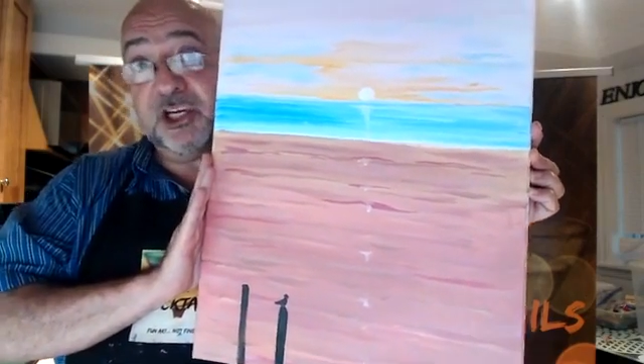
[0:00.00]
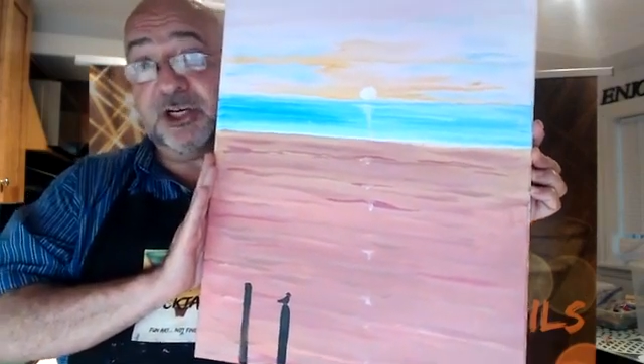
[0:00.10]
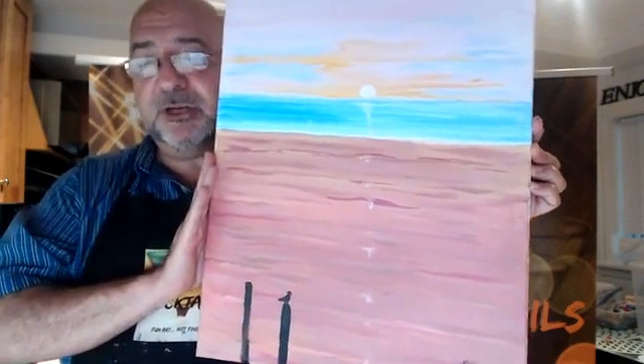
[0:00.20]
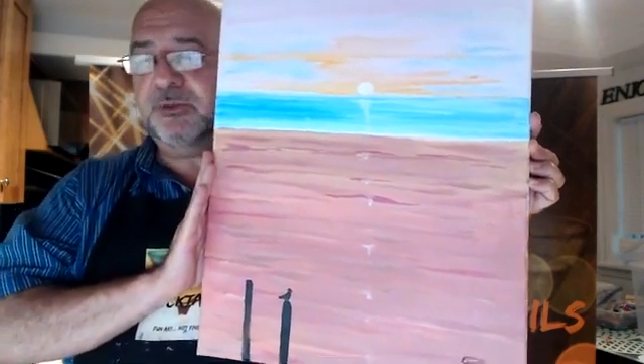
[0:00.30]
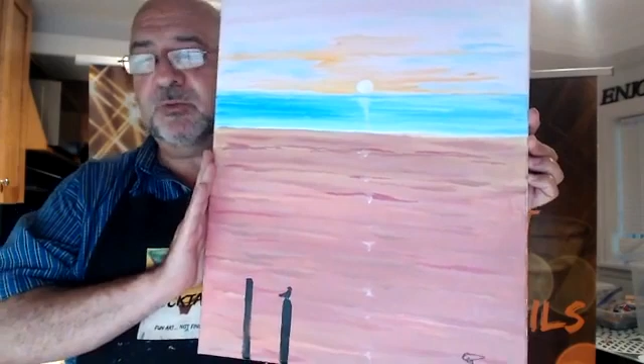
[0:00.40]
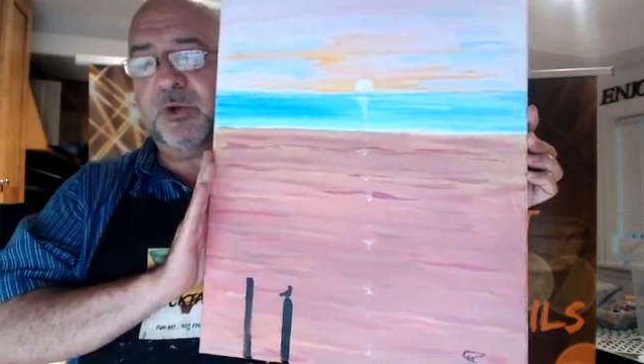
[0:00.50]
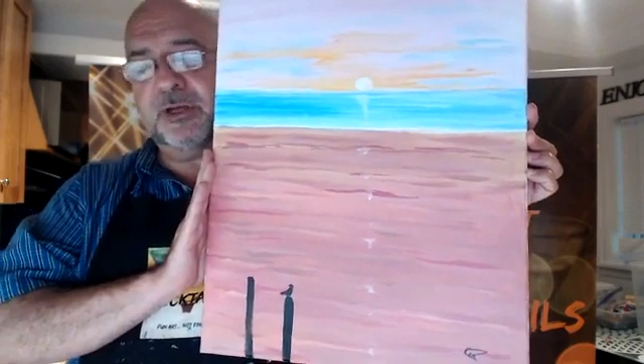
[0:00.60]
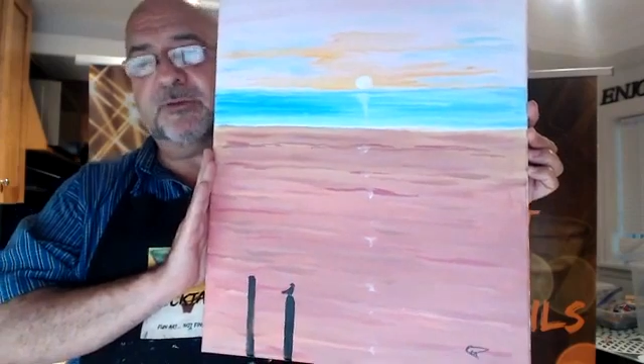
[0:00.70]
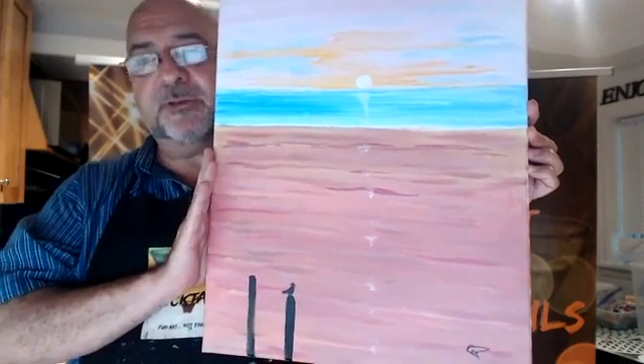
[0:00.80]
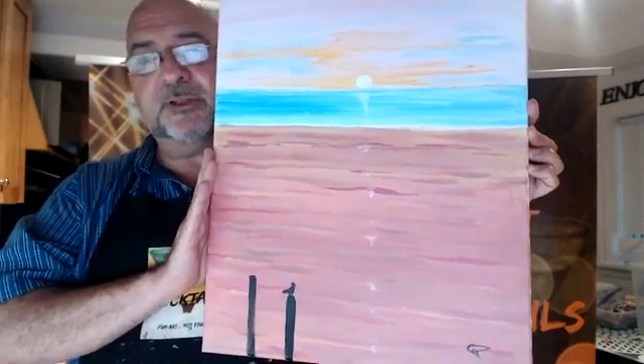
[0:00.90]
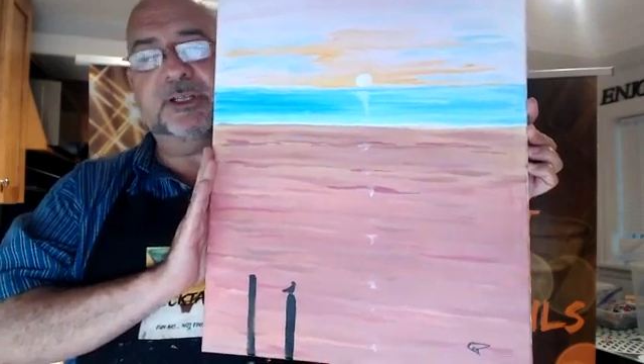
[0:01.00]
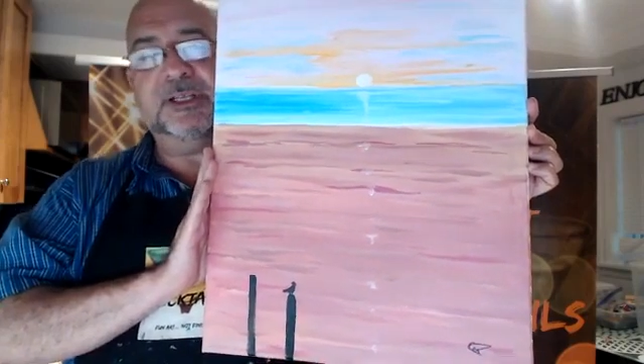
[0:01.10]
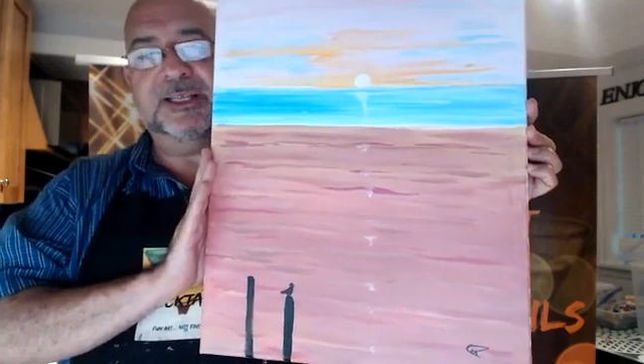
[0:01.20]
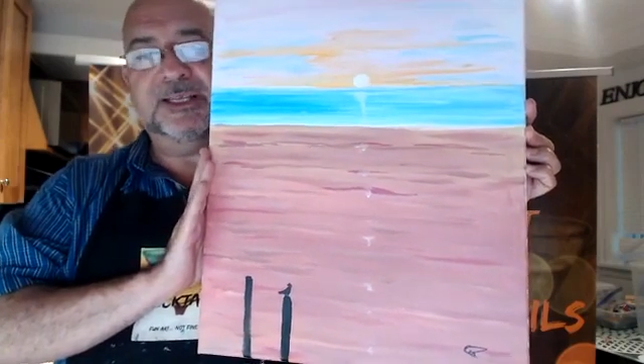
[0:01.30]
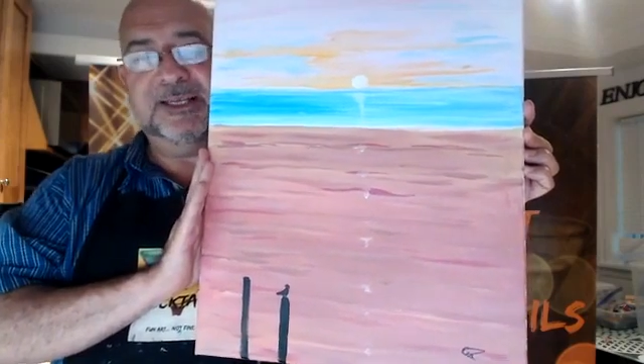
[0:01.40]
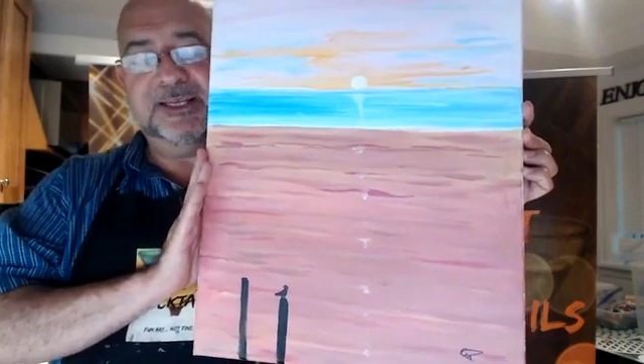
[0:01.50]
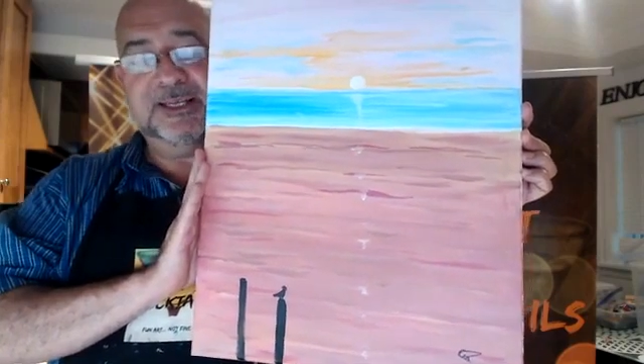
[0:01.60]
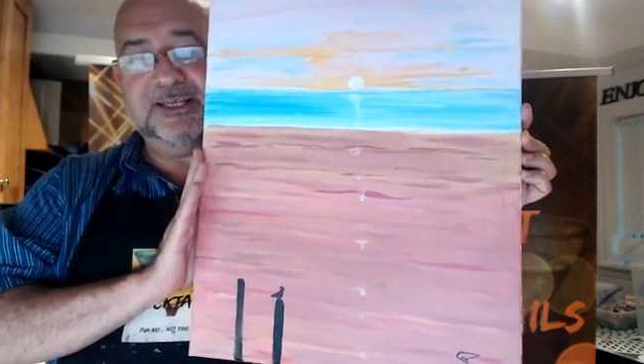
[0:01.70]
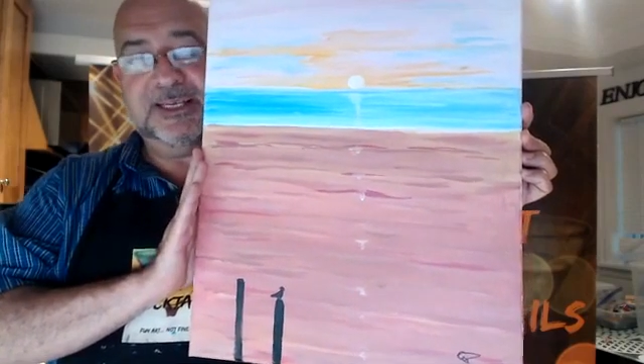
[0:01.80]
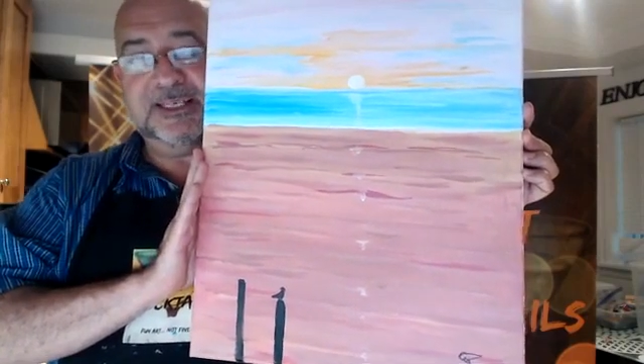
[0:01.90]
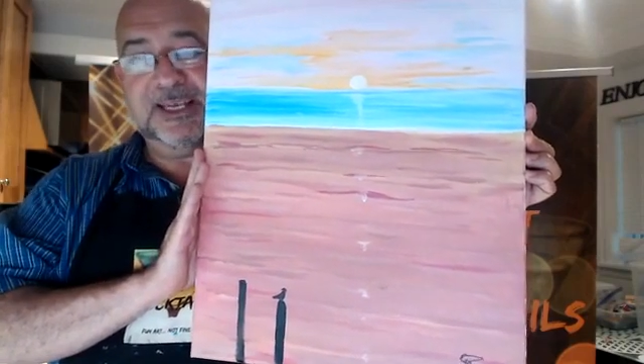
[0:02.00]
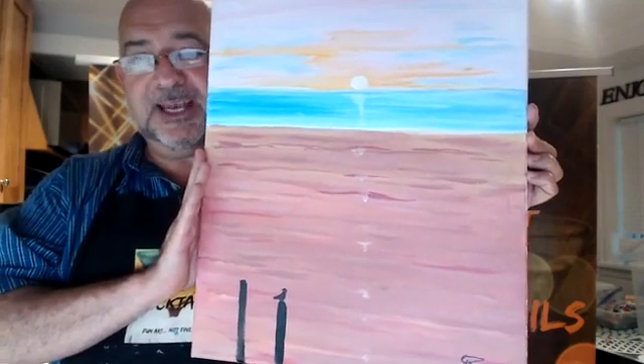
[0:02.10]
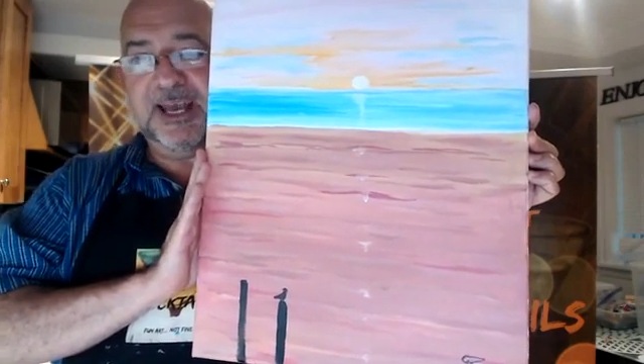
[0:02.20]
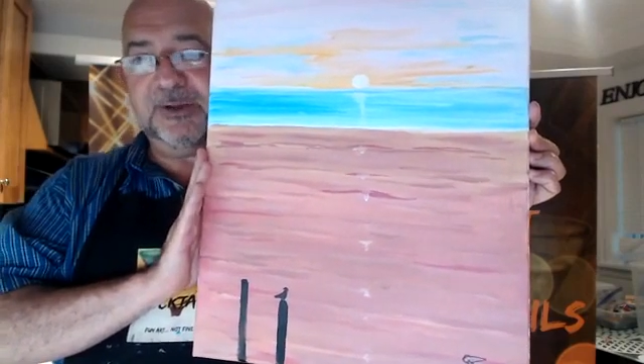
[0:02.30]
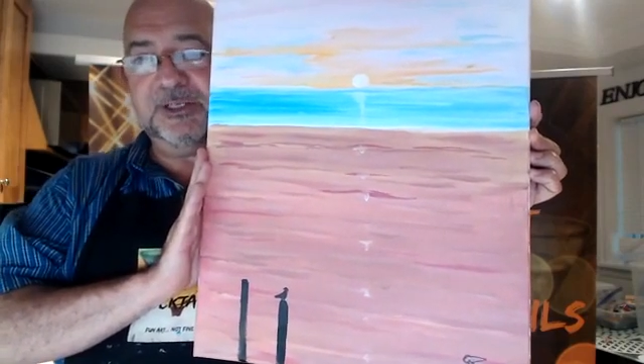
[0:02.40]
It was wonderful. Nice to get out.